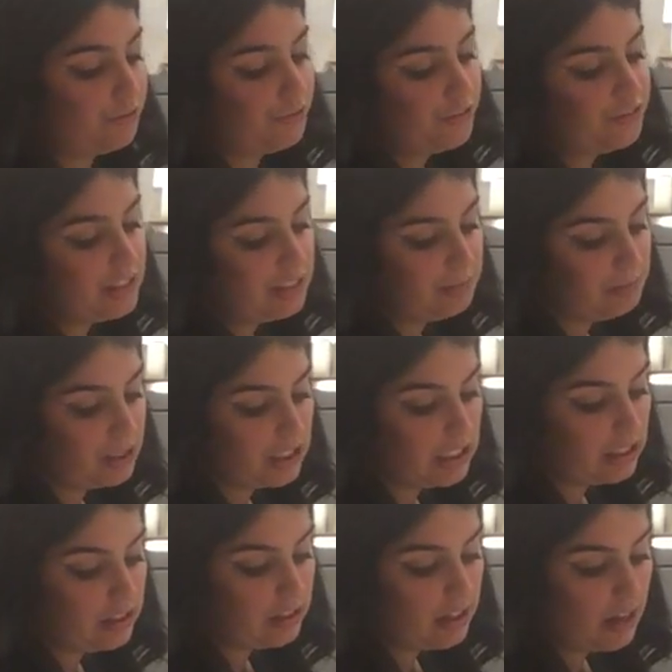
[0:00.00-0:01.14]
15
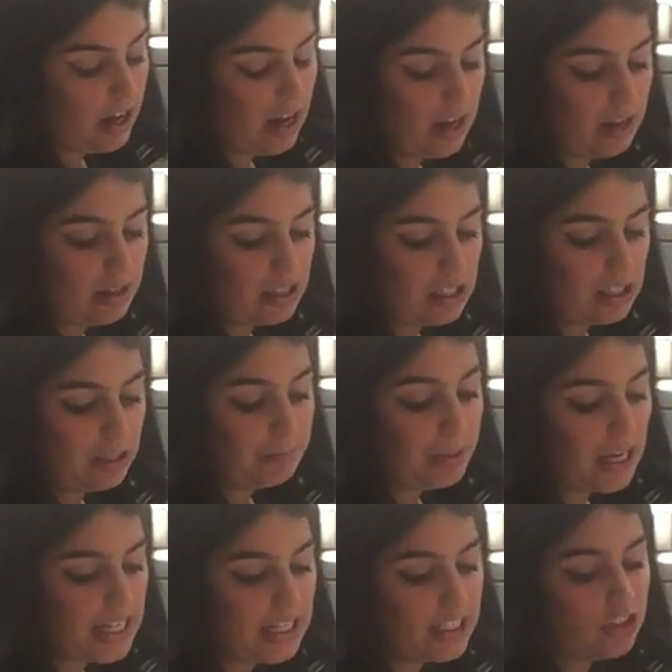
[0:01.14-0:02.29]
million
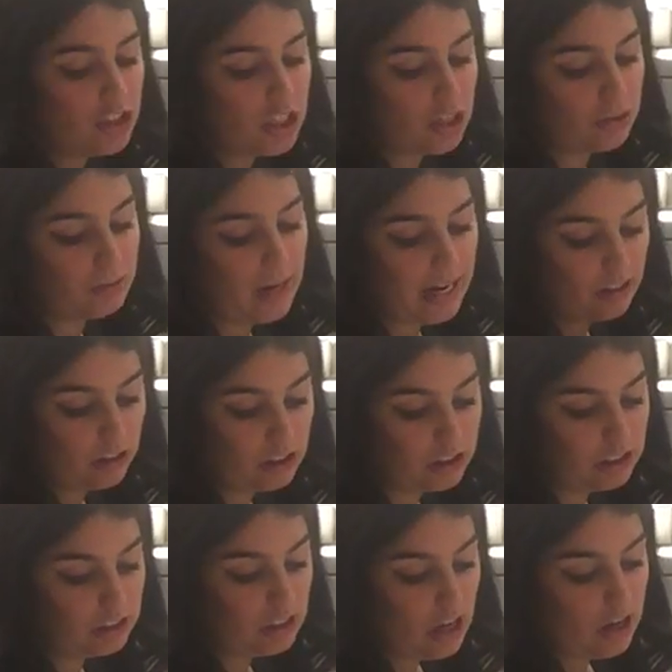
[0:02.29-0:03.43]
paid to
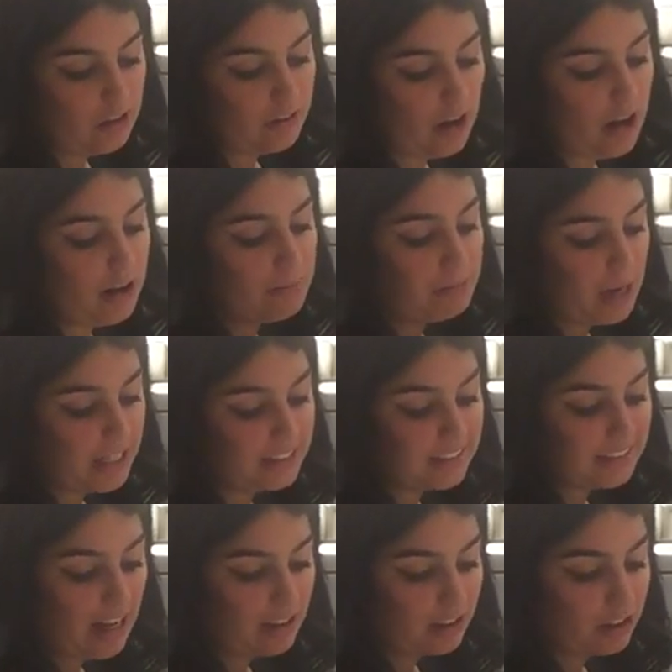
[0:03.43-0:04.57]
Reynolds by
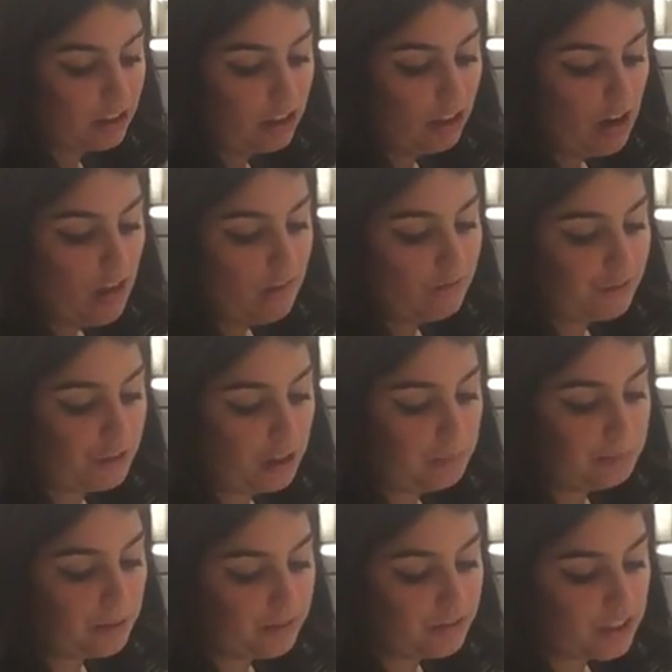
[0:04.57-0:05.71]
Statler
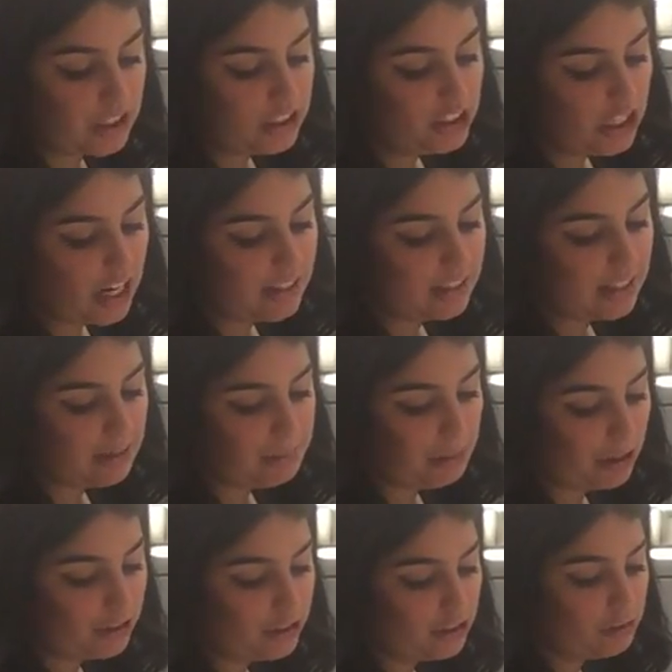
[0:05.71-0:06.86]
for privilege and can
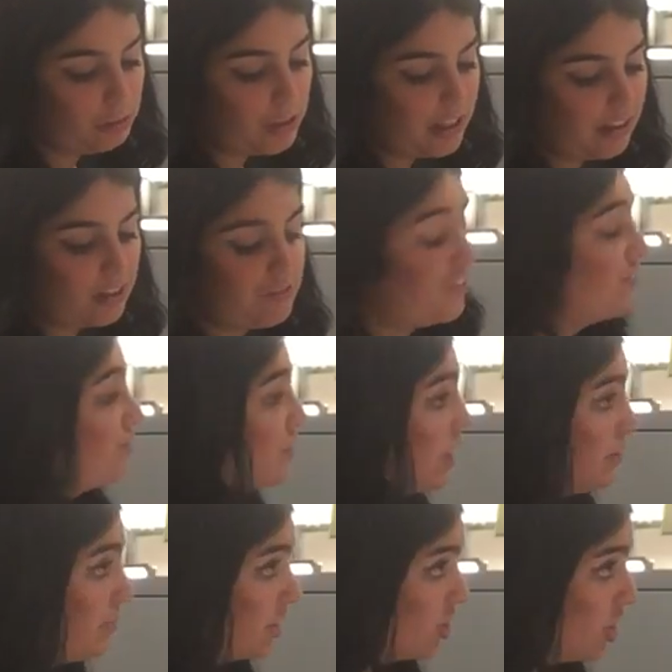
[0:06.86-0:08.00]
partner with Fifth
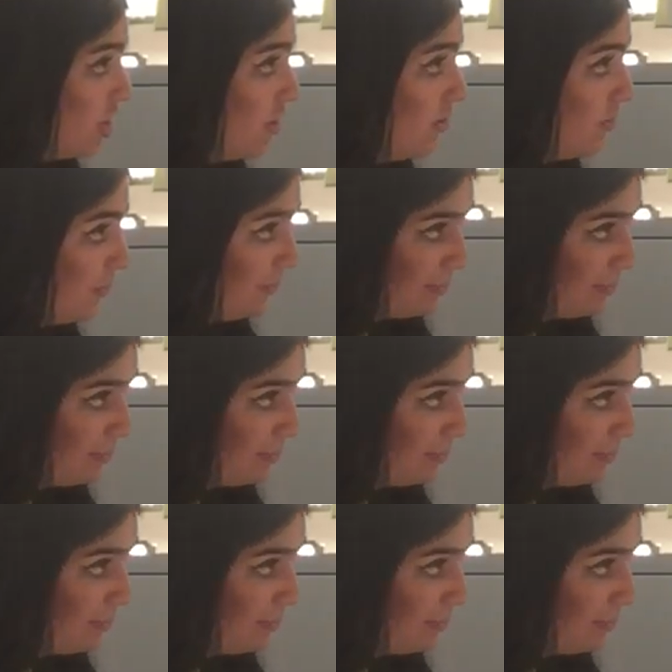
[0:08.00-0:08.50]
Dimension.